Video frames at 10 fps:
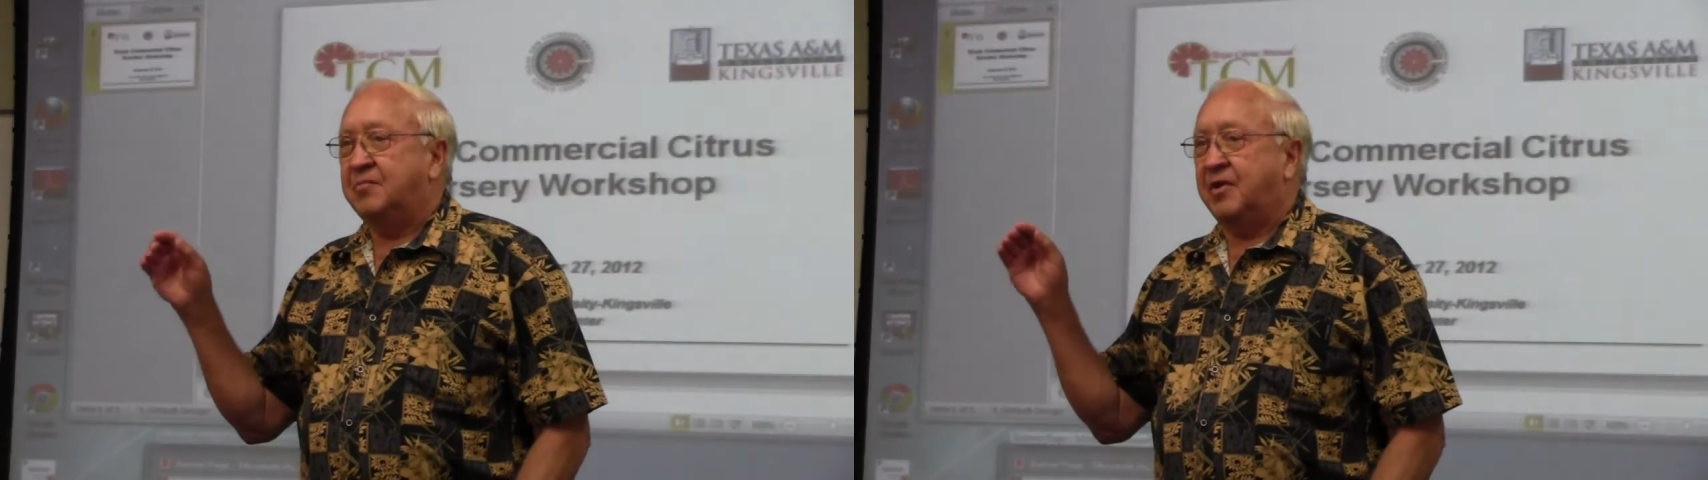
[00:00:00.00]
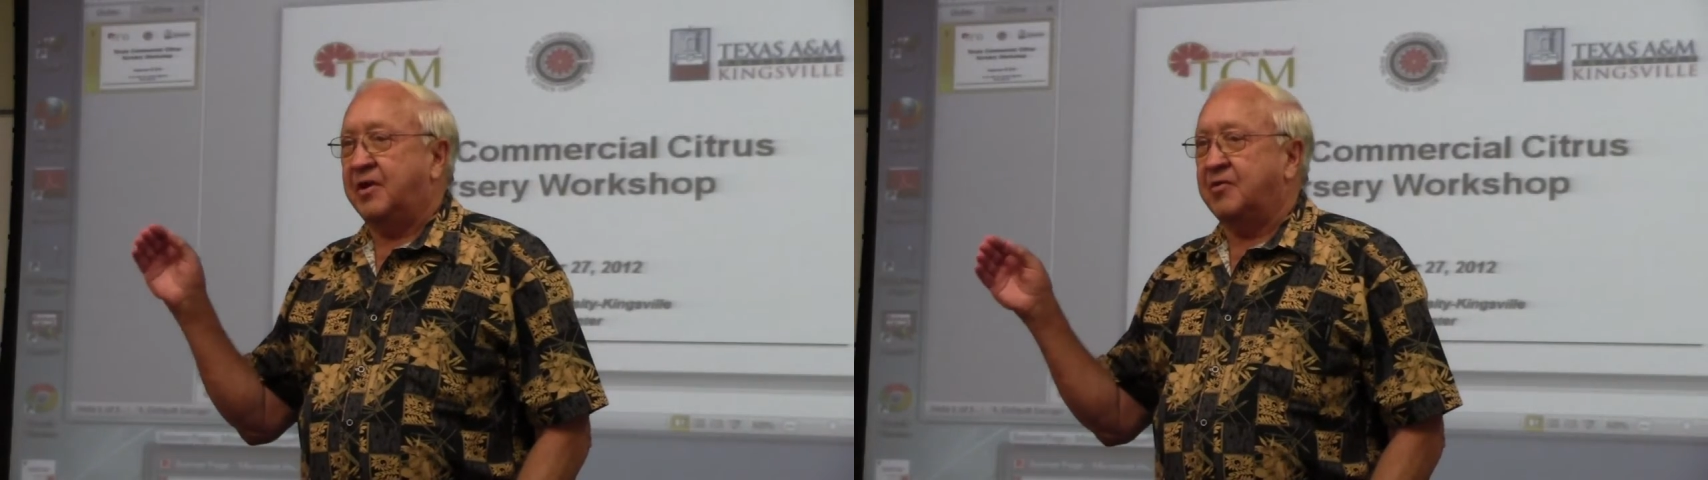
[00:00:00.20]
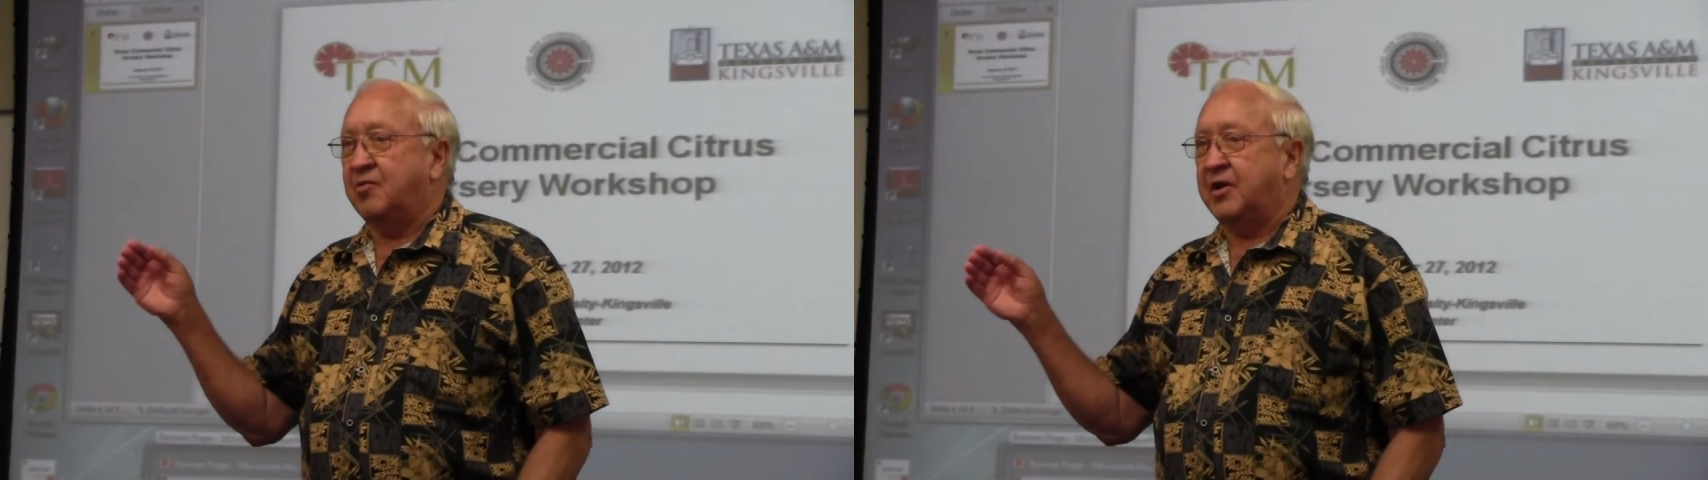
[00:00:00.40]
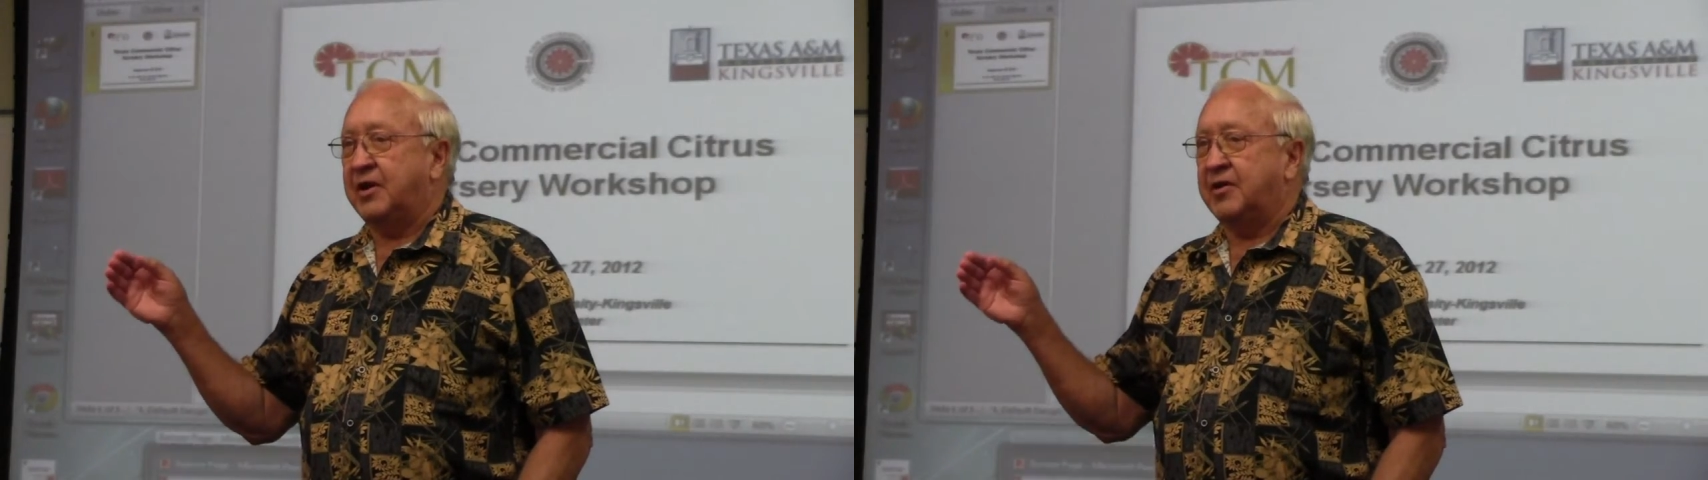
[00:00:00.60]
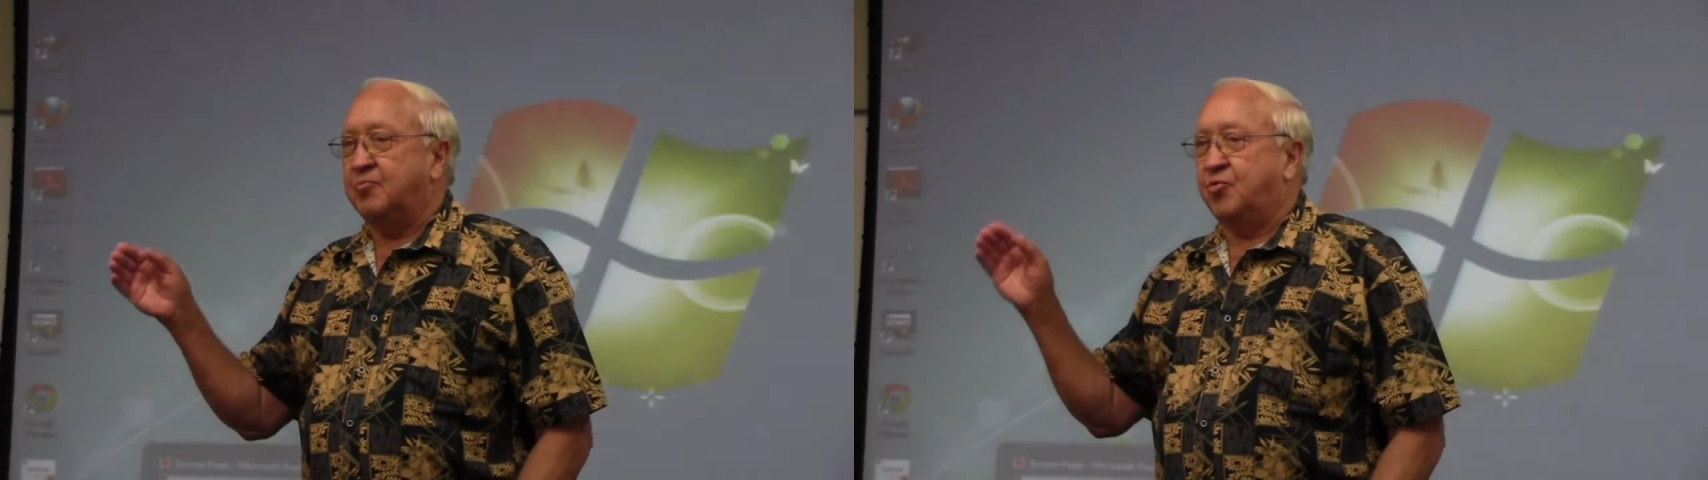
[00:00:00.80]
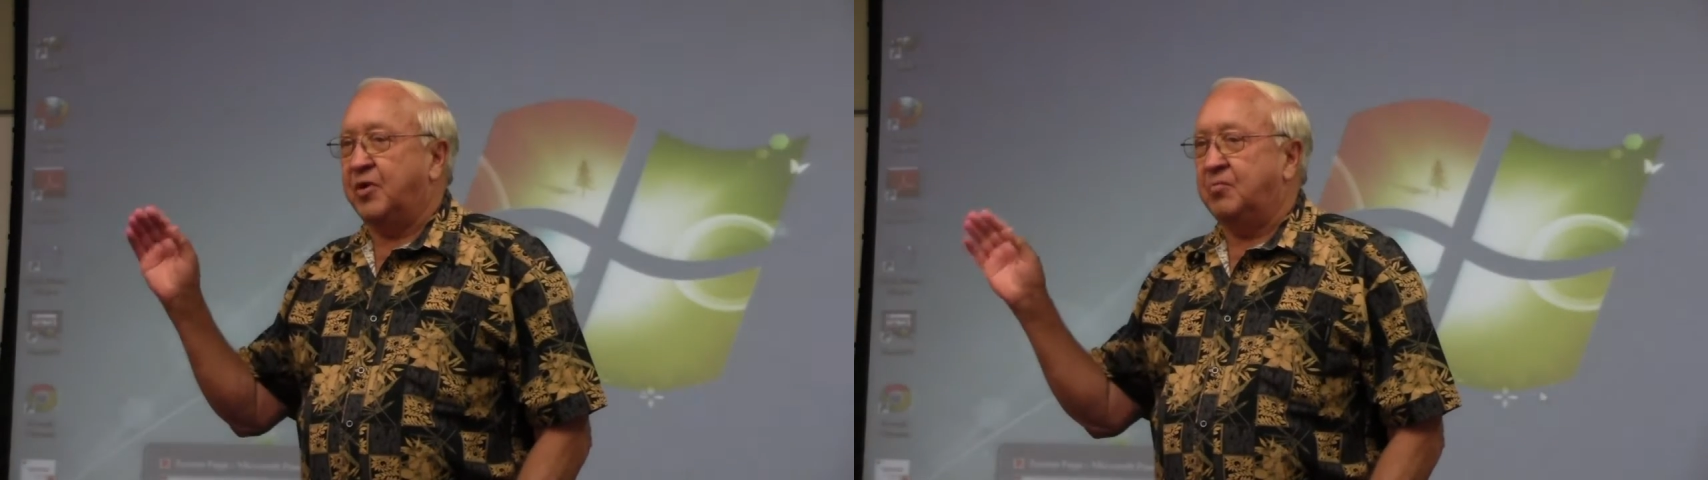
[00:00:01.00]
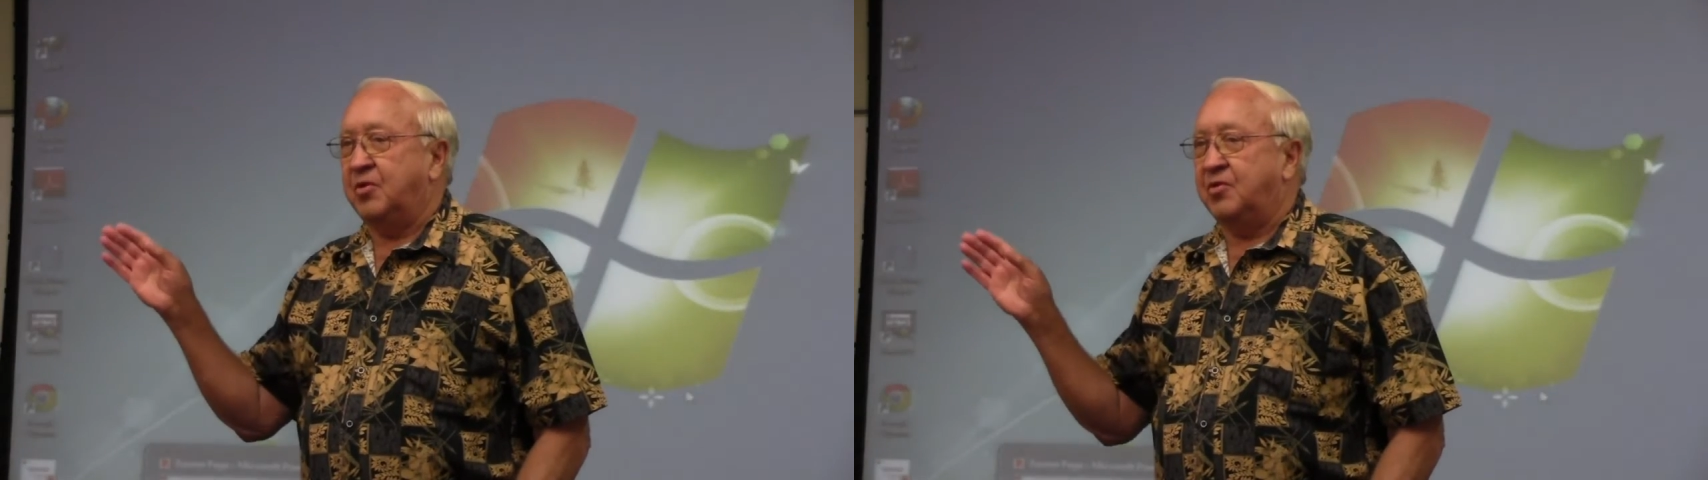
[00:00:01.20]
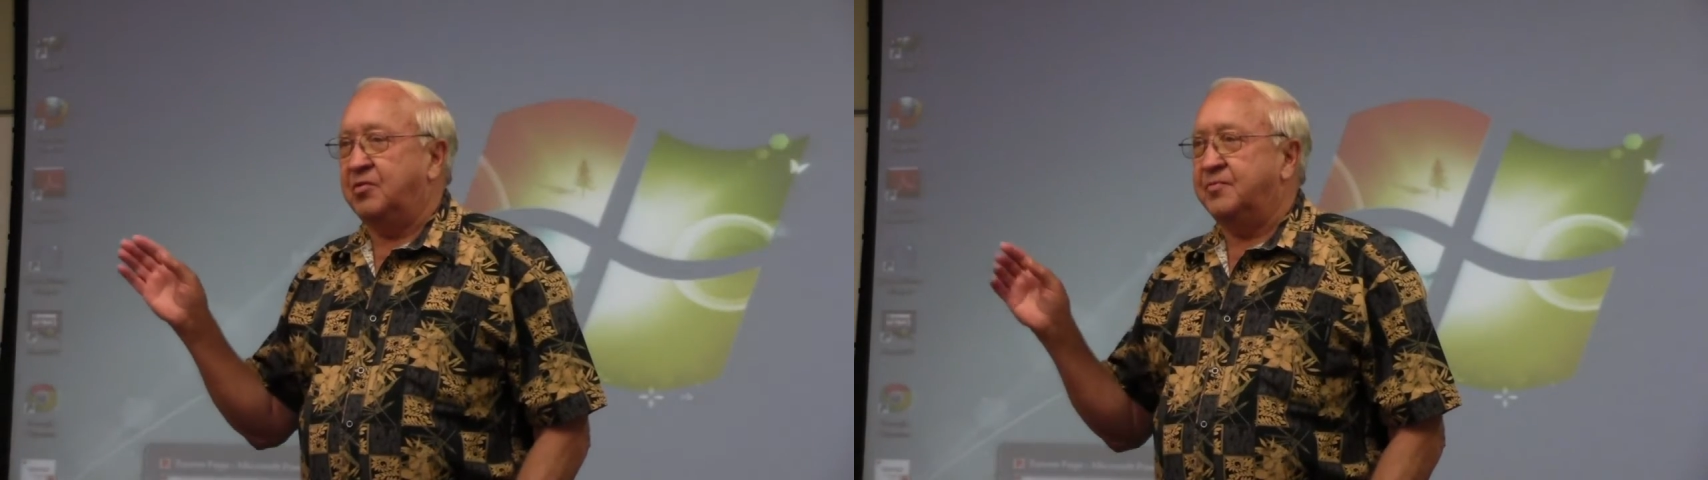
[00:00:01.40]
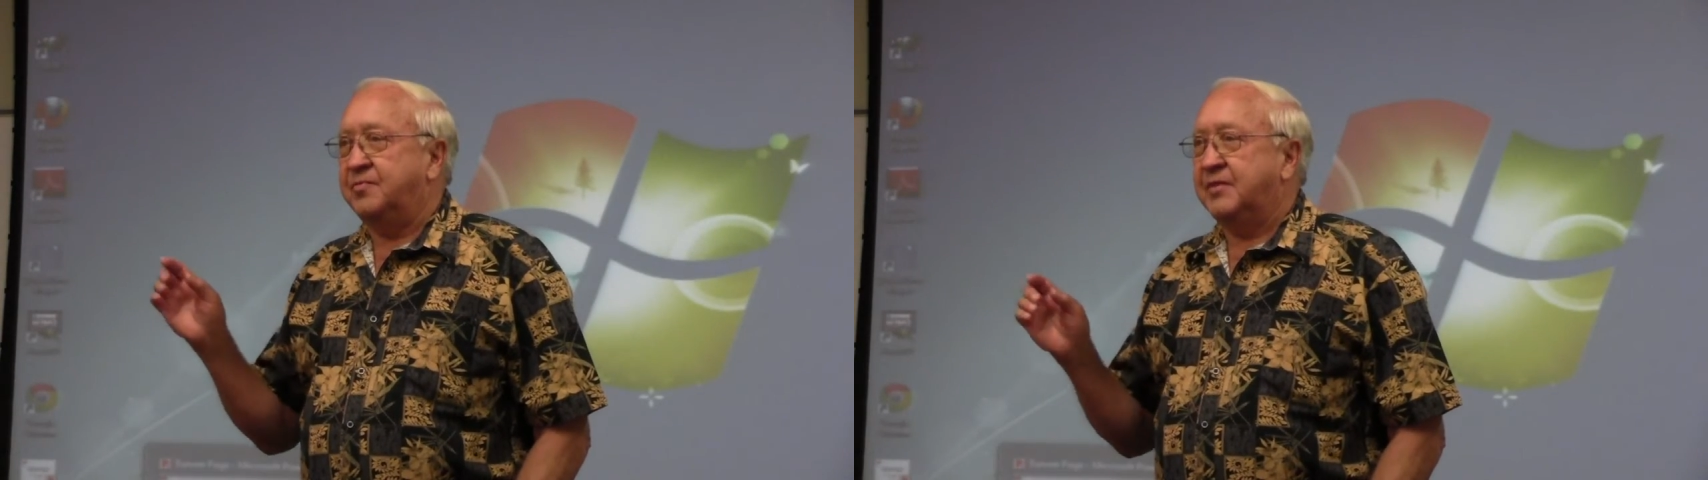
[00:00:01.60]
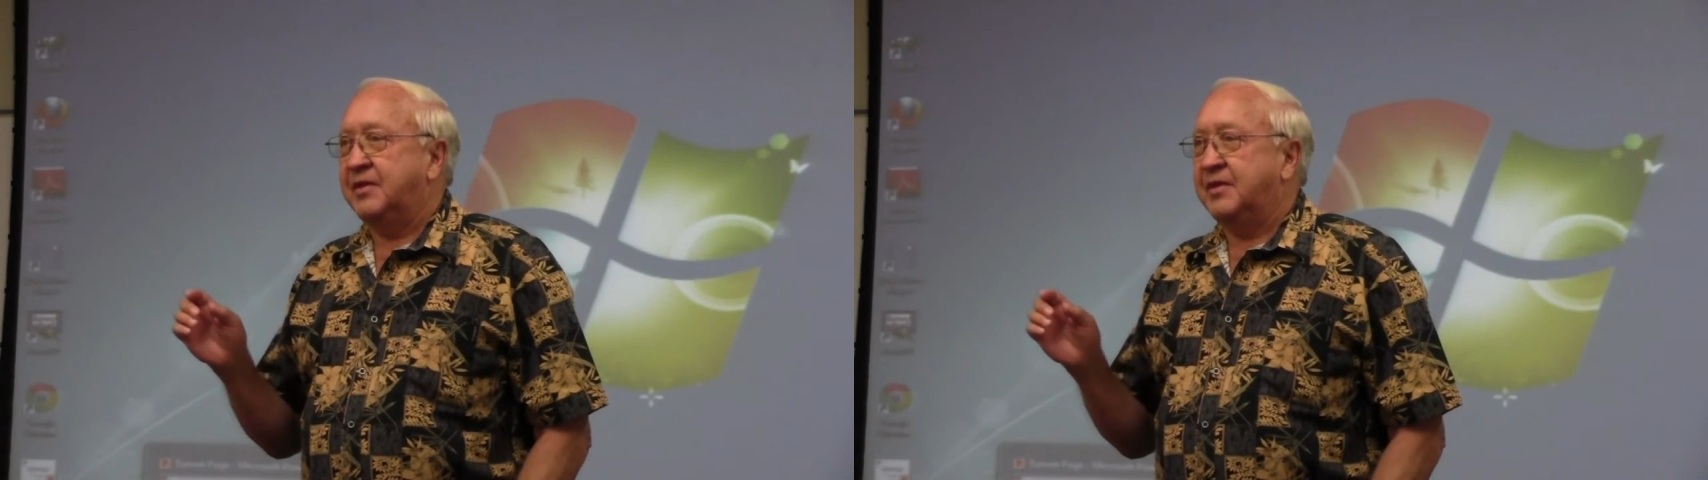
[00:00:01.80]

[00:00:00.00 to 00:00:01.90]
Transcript: Monterrey and Pueblo.